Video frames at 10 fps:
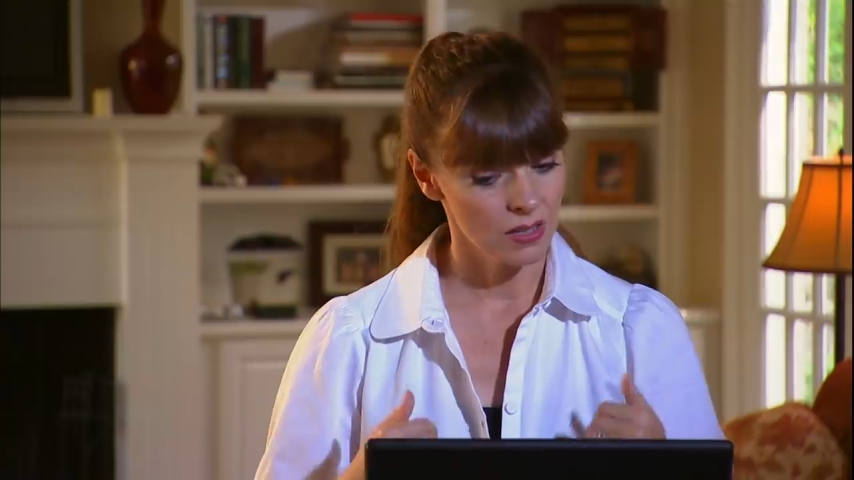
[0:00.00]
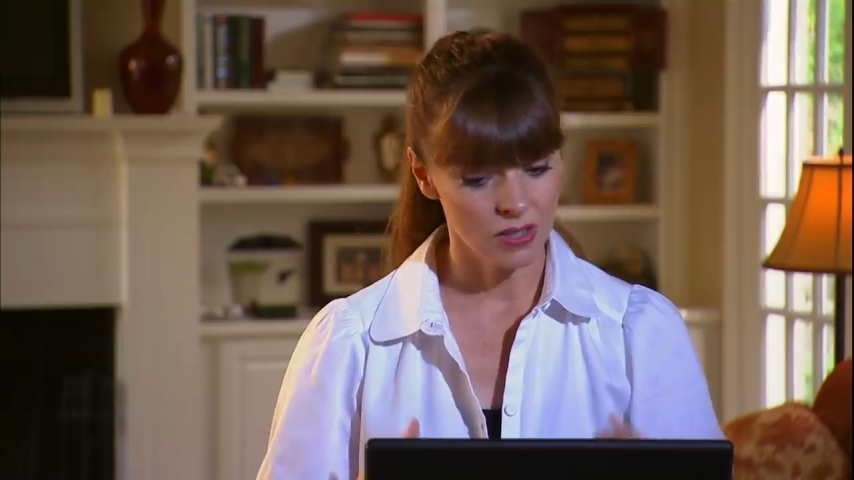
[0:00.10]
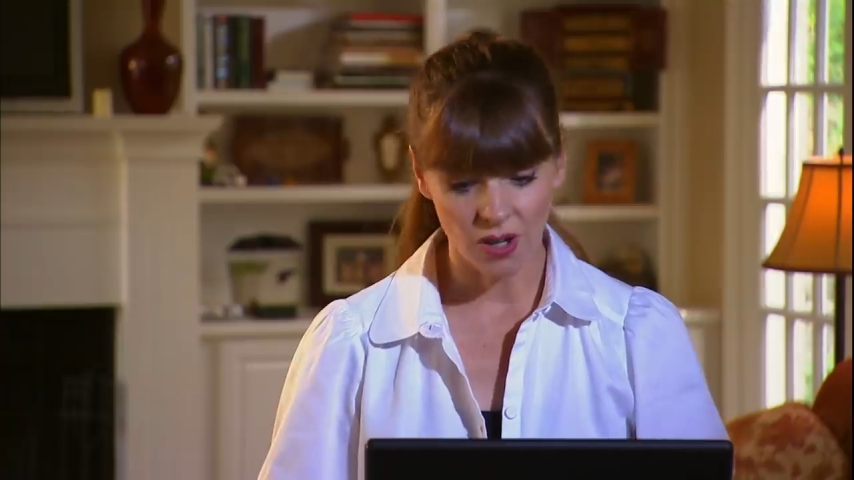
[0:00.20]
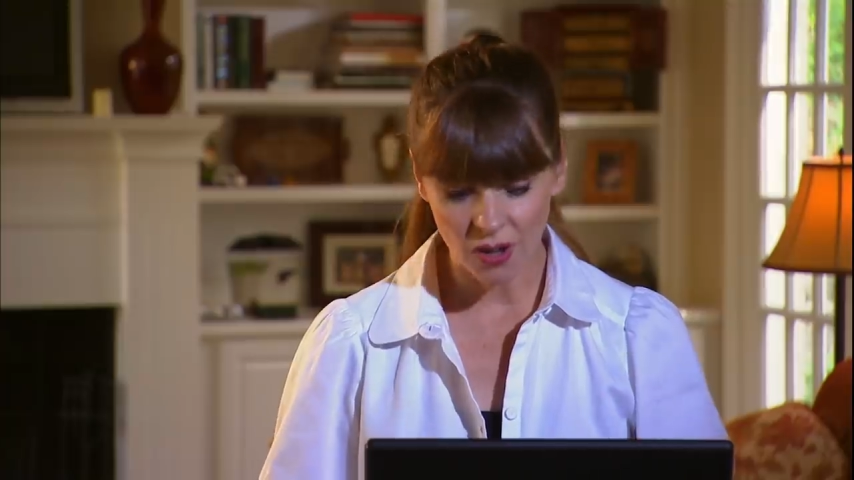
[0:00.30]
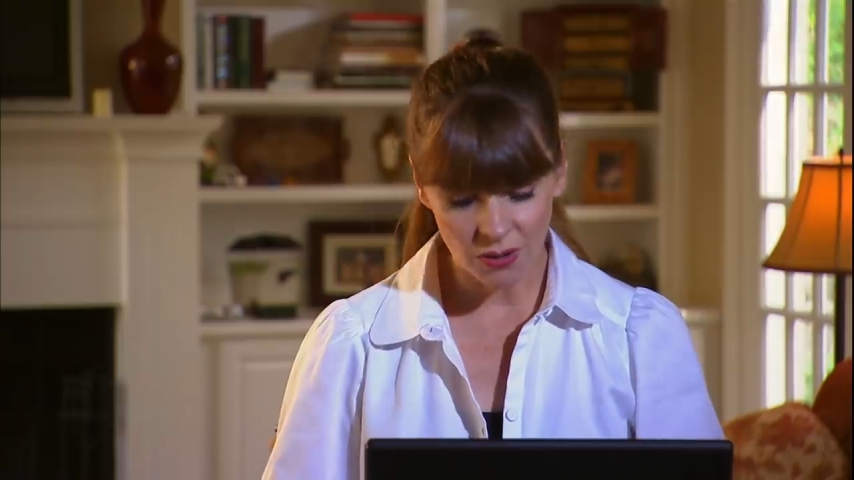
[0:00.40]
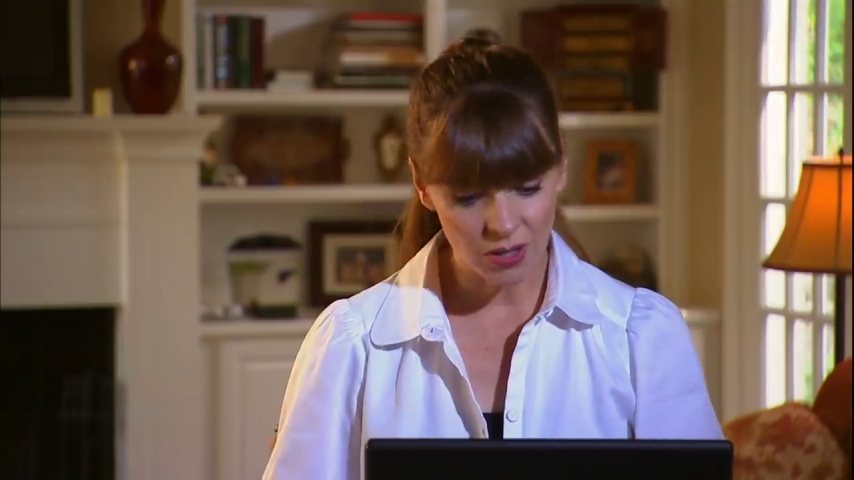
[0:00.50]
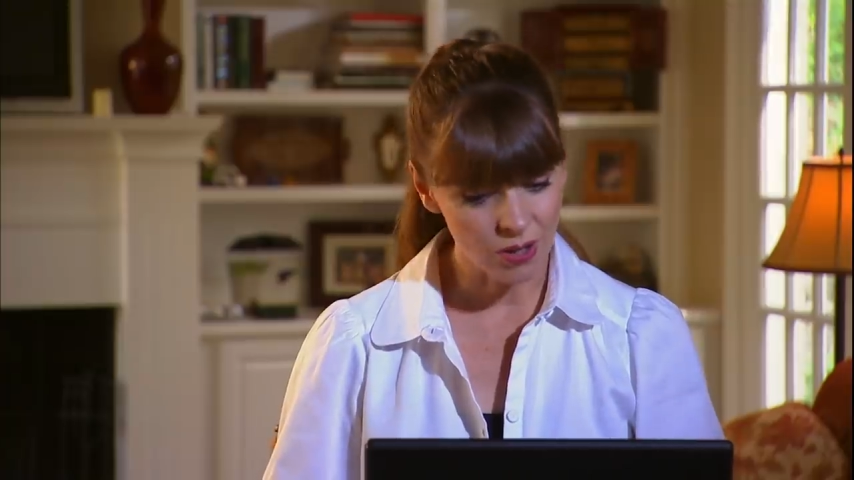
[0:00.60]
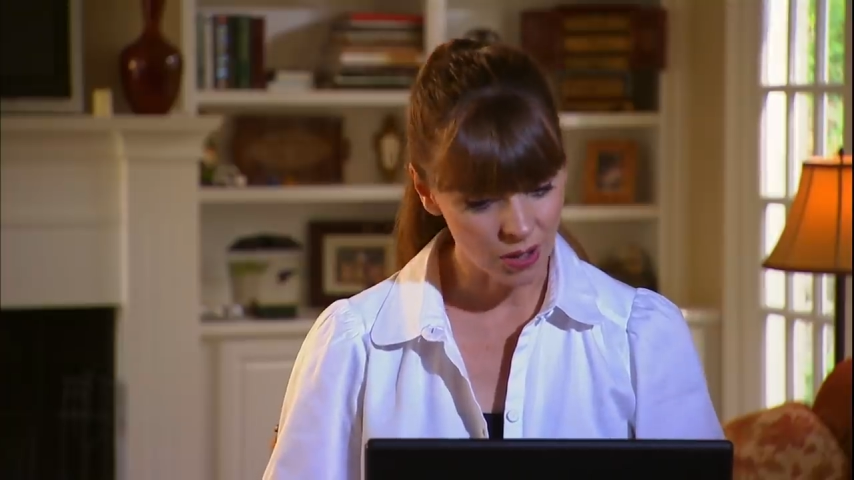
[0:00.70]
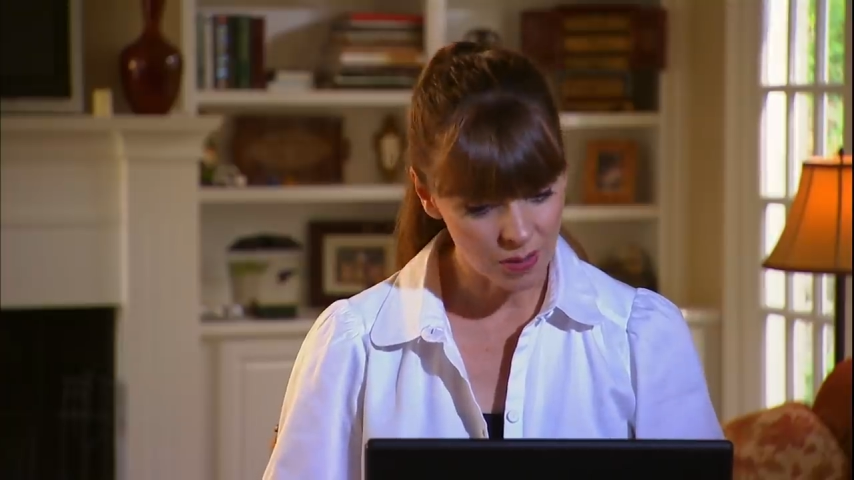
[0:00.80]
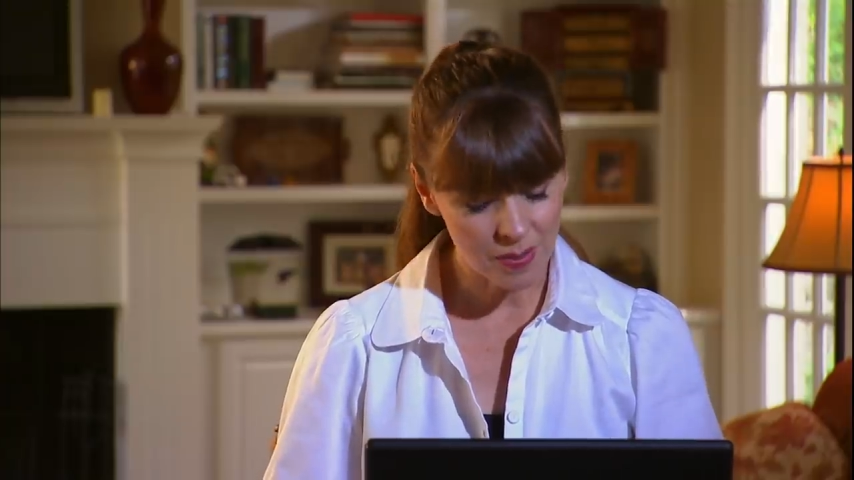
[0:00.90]
Joe, you
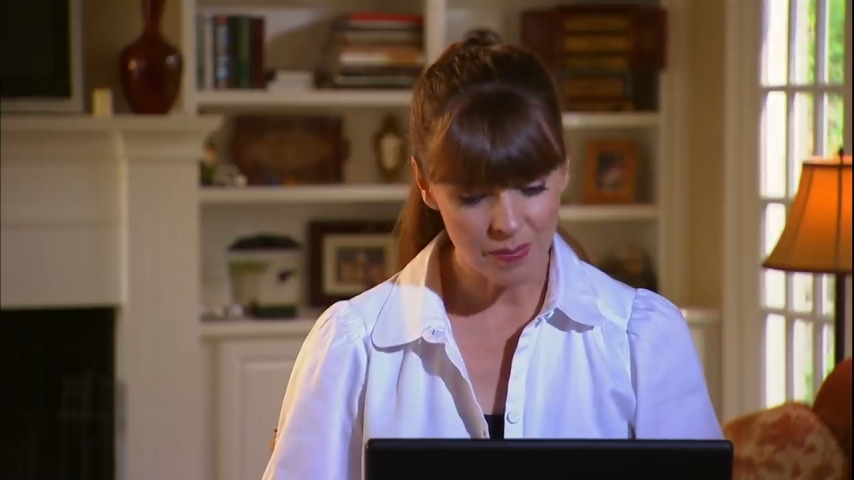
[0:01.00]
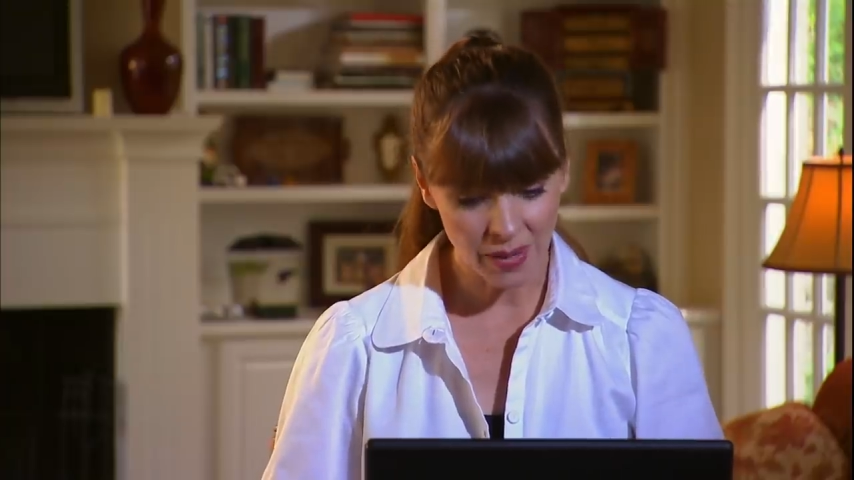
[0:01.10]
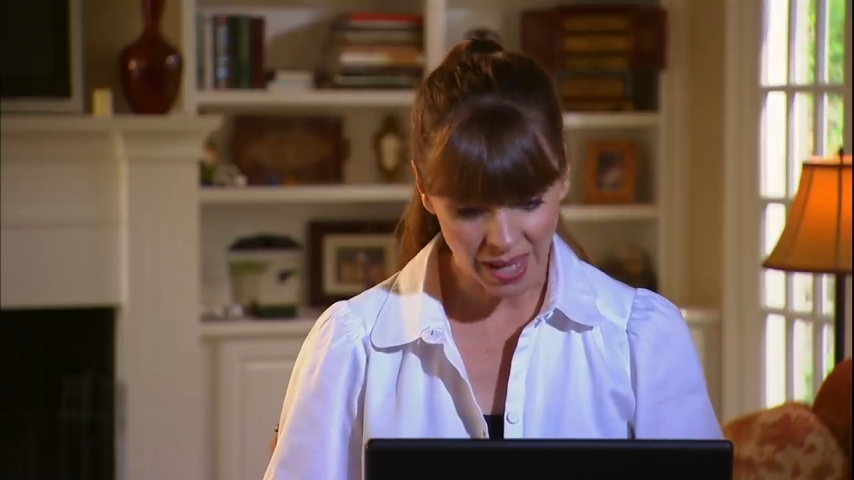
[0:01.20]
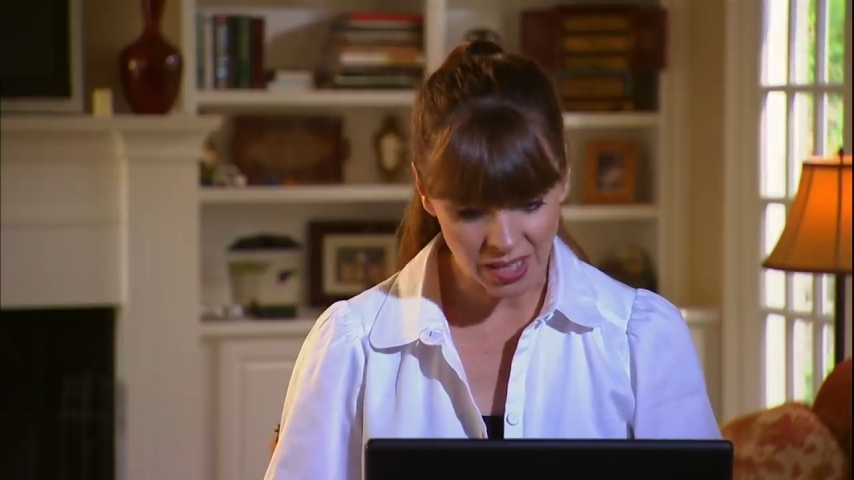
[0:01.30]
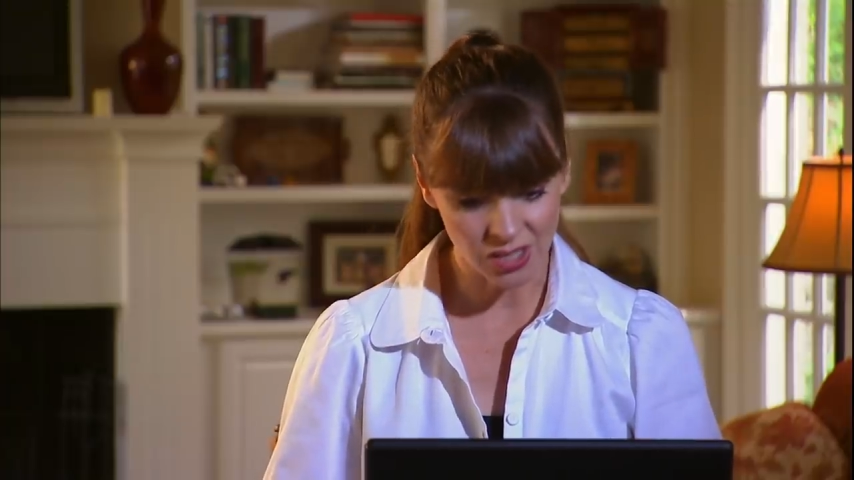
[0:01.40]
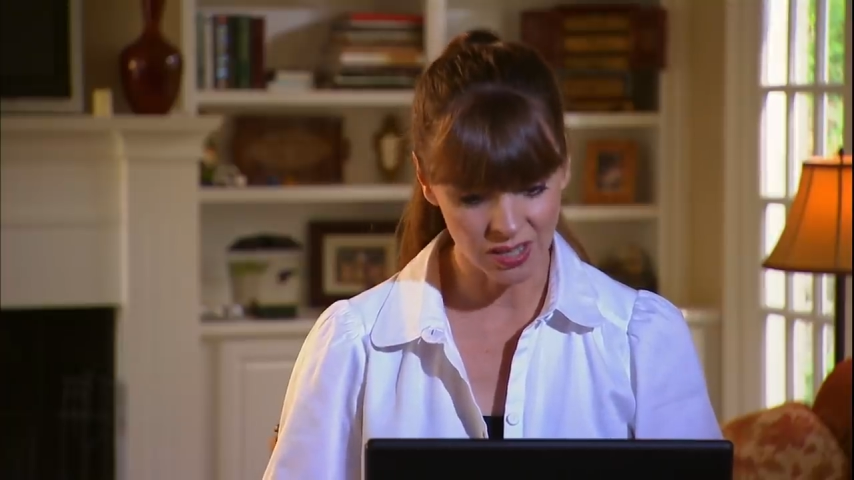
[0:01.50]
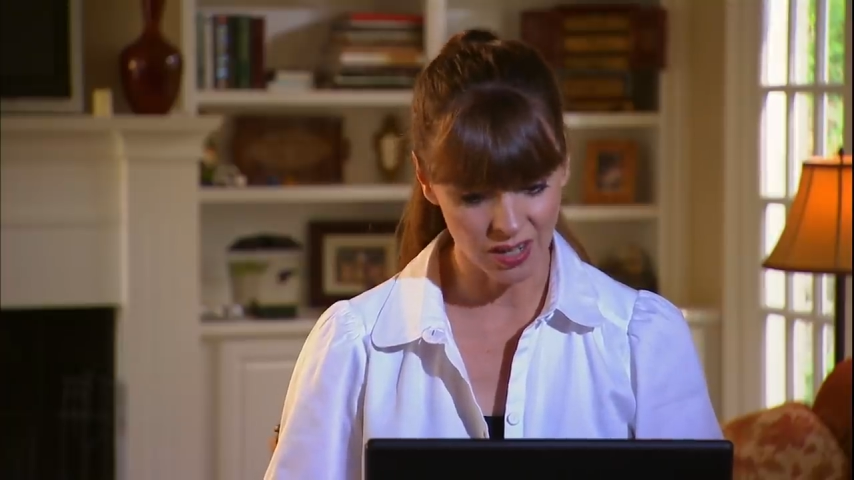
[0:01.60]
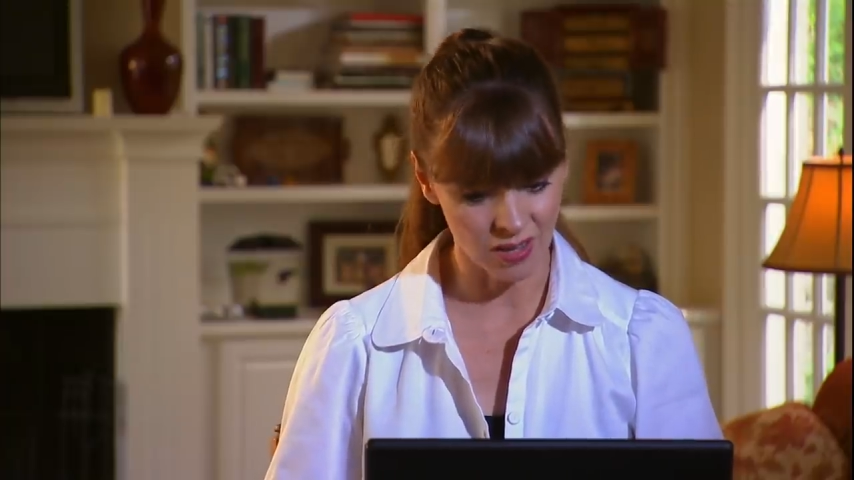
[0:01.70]
gotta be patient,